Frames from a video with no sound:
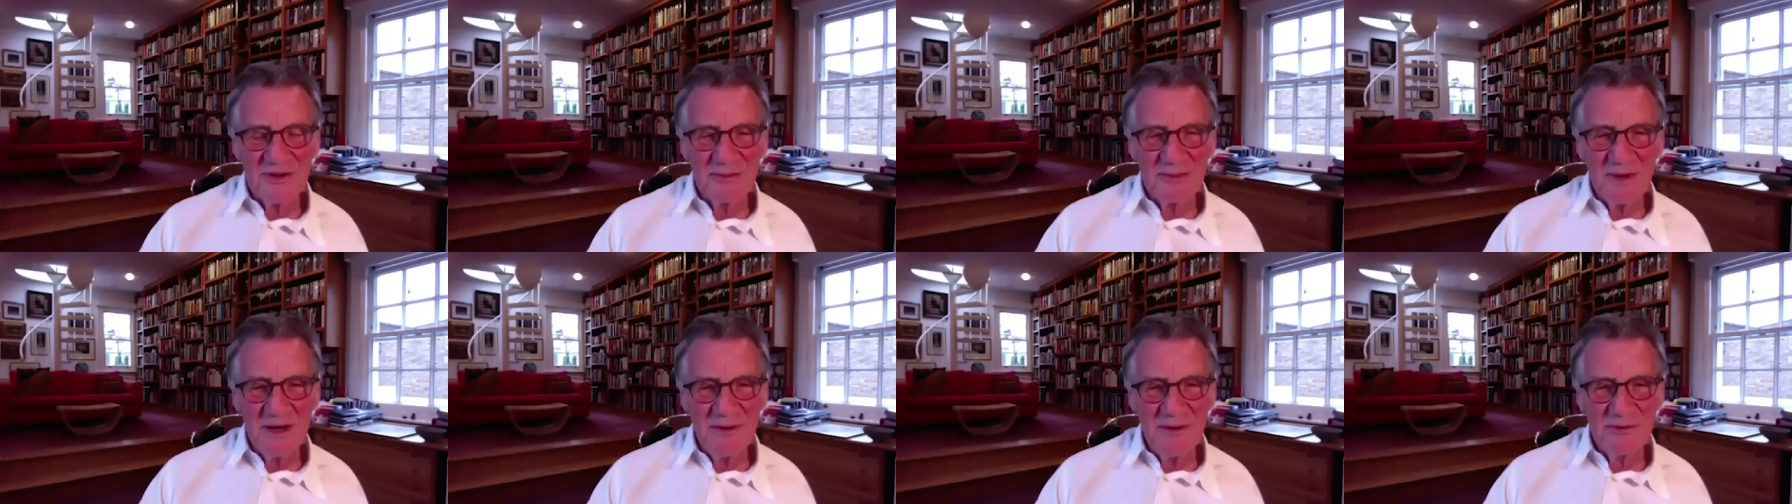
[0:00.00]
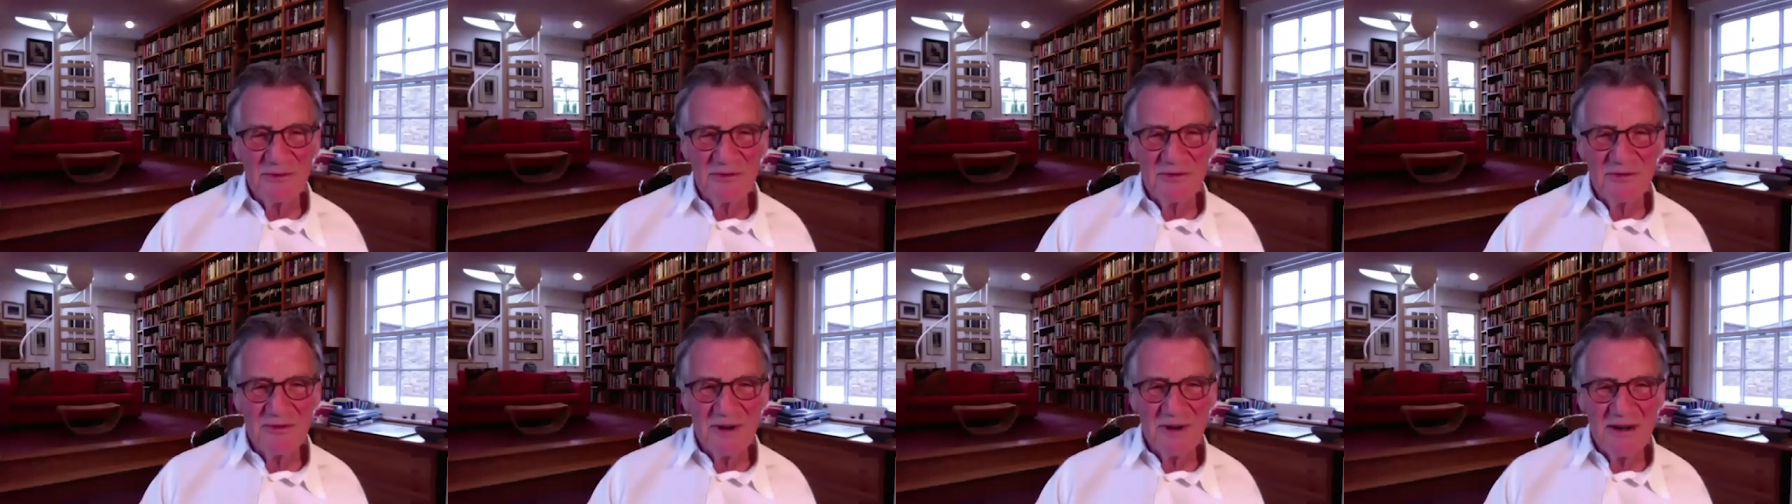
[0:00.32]
I and mean, he
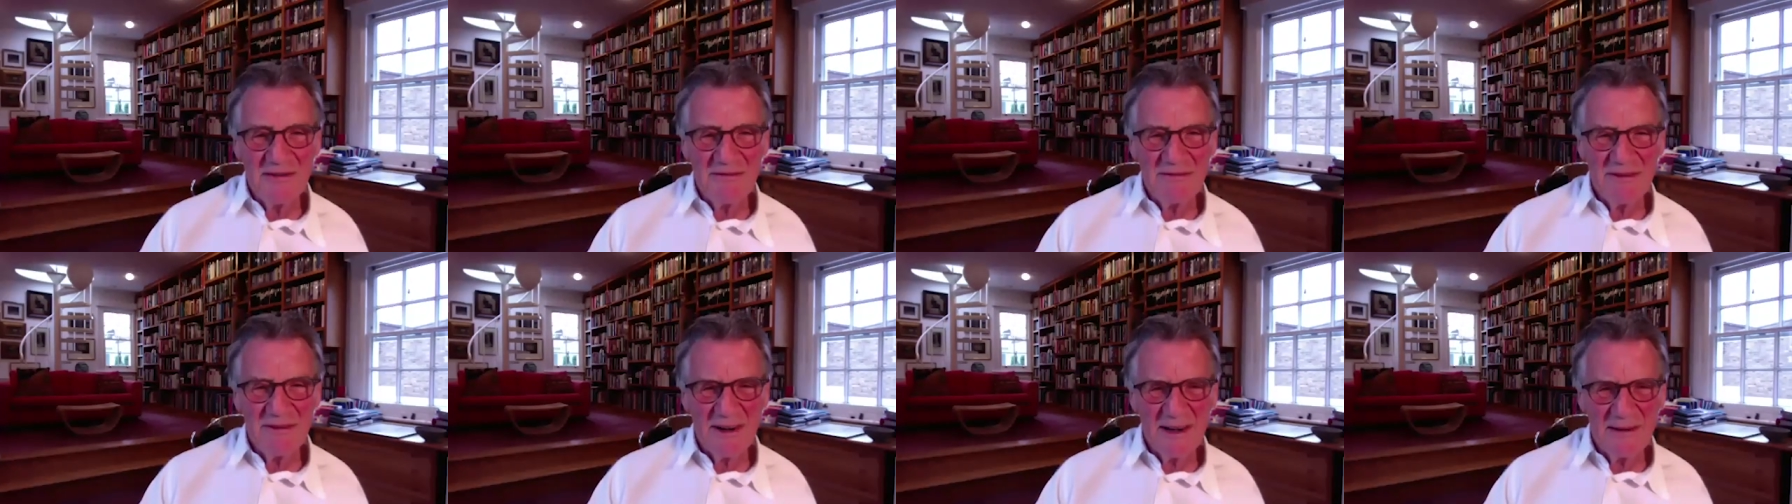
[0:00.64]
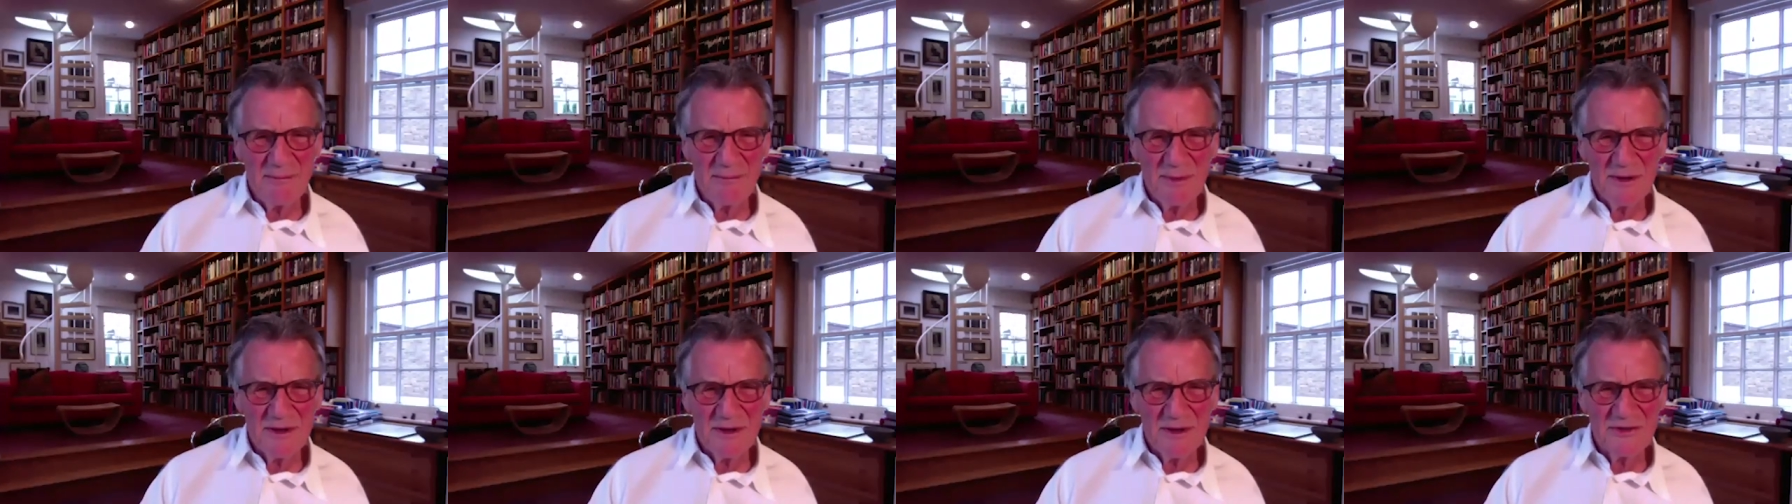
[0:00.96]
was a very very
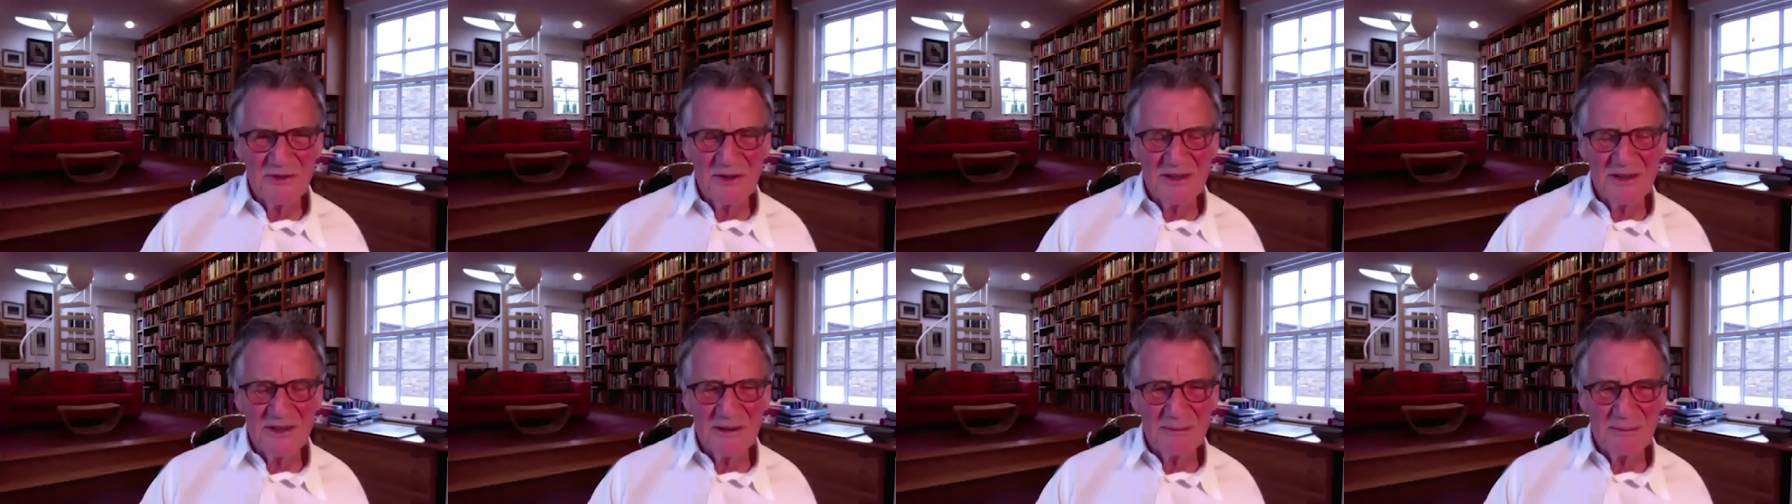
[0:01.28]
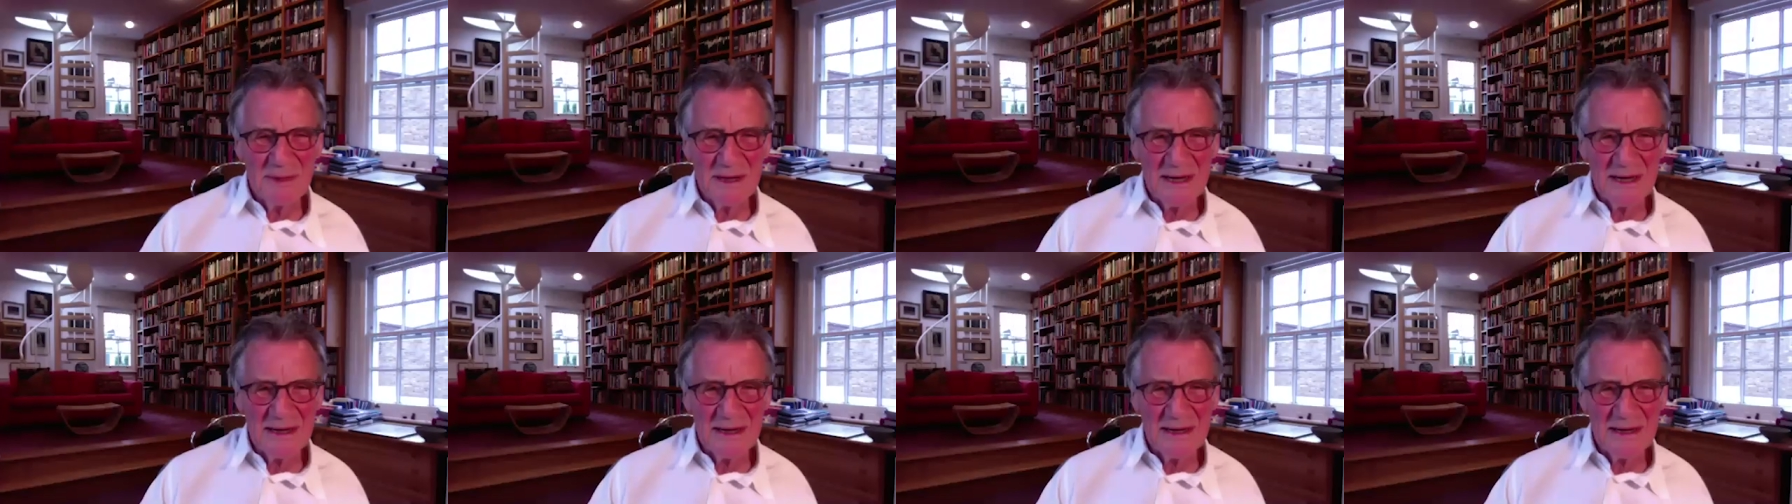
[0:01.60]
bizarre
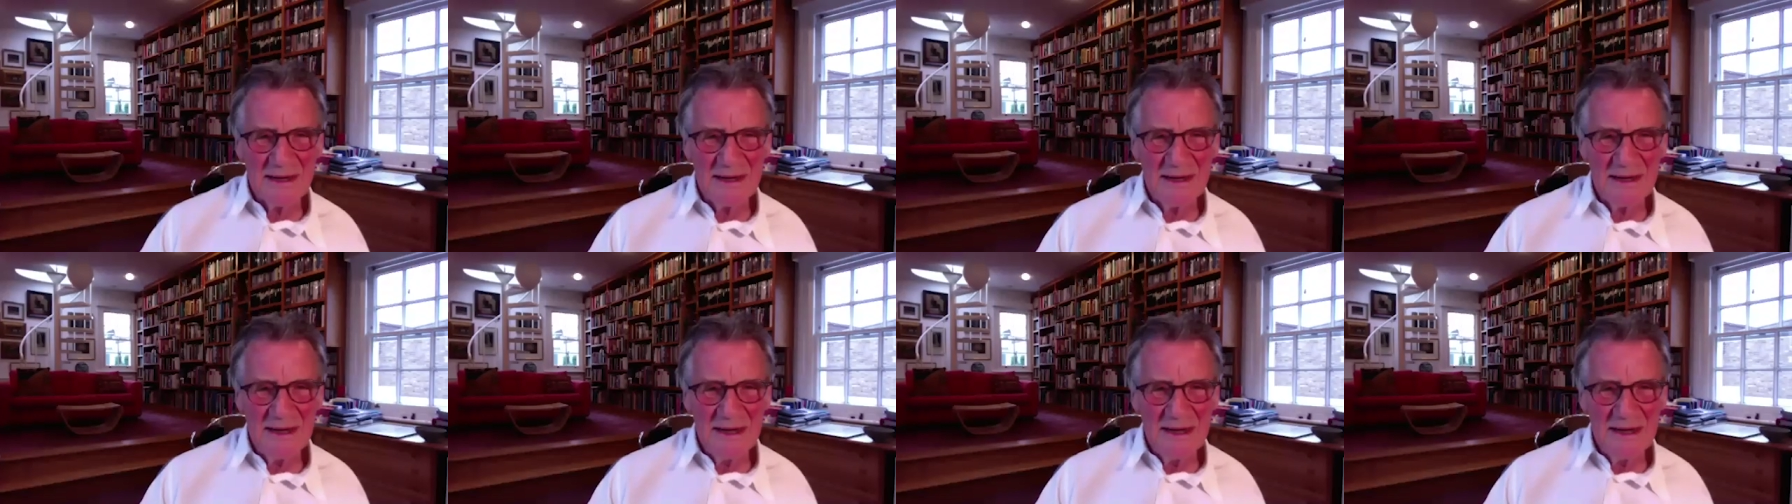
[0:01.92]
man.